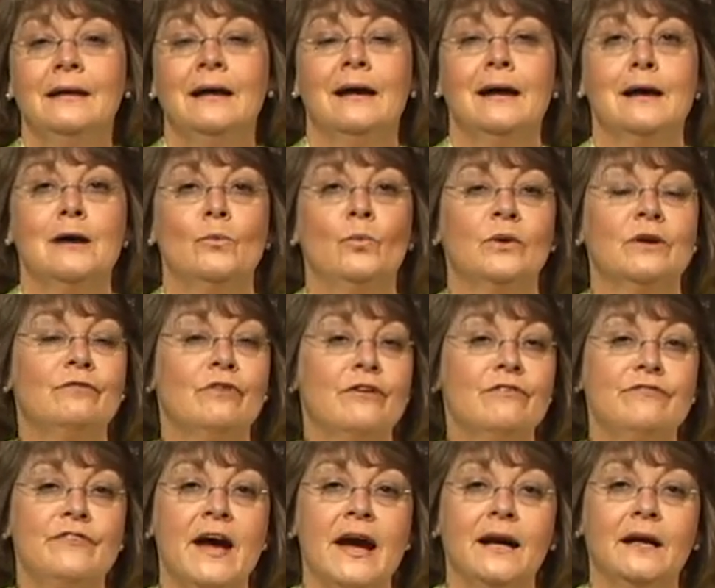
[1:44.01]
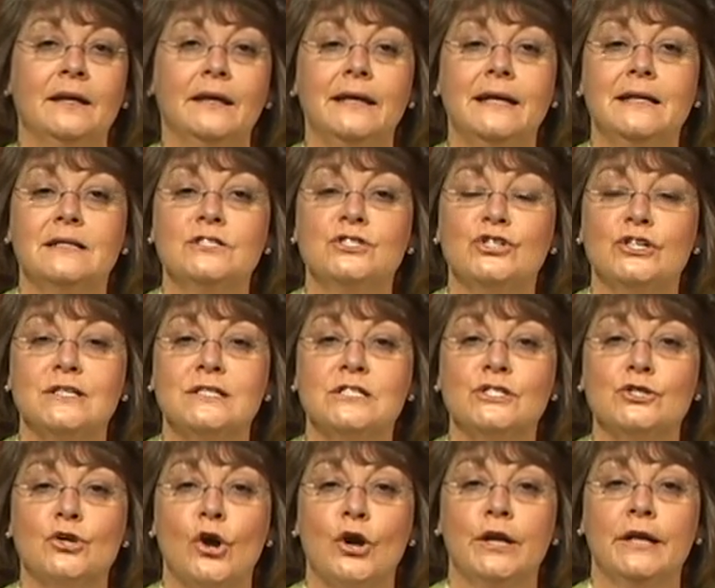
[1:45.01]
One of our faculty has just
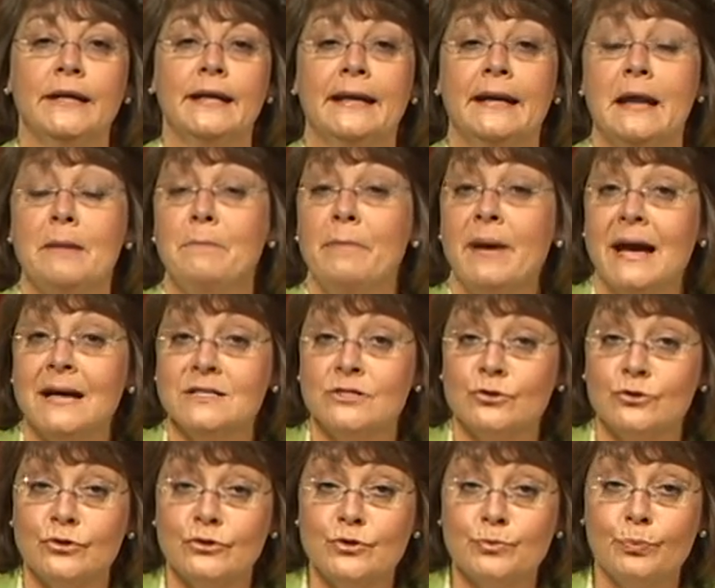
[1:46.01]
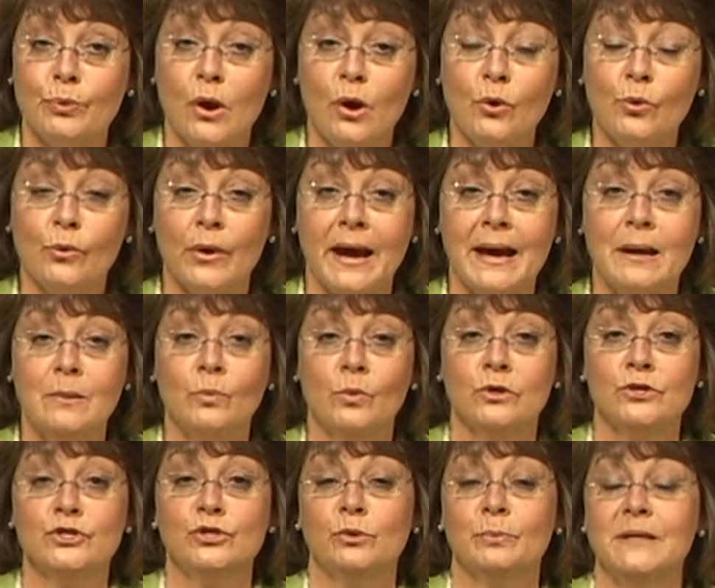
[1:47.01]
started an ambassadors program
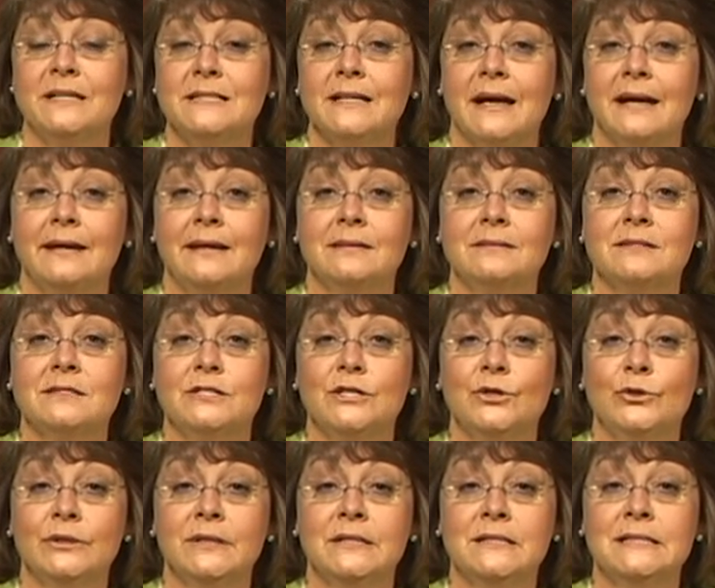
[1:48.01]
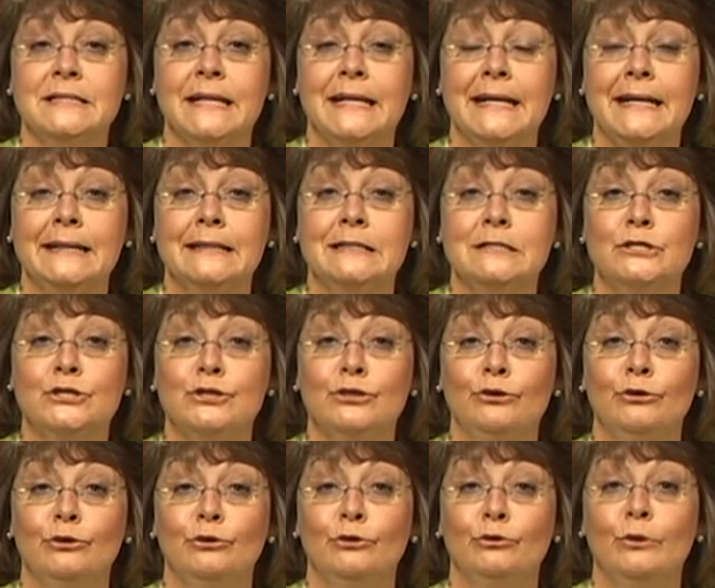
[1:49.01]
where she'll be taking students
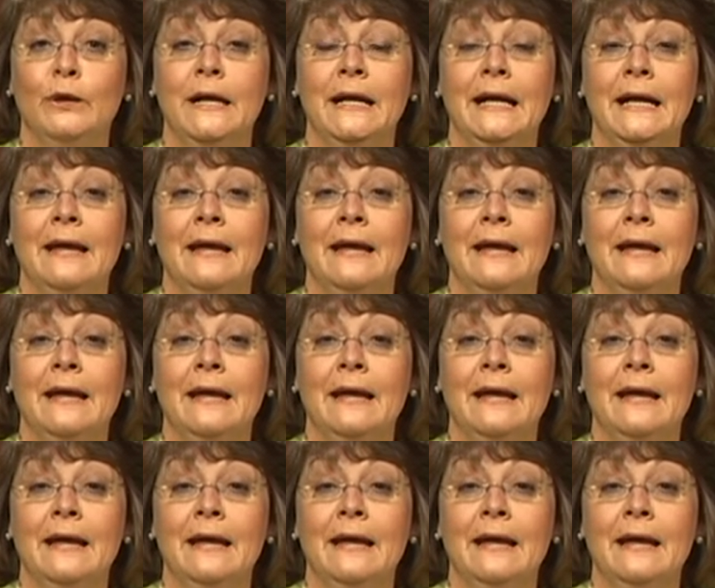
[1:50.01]
into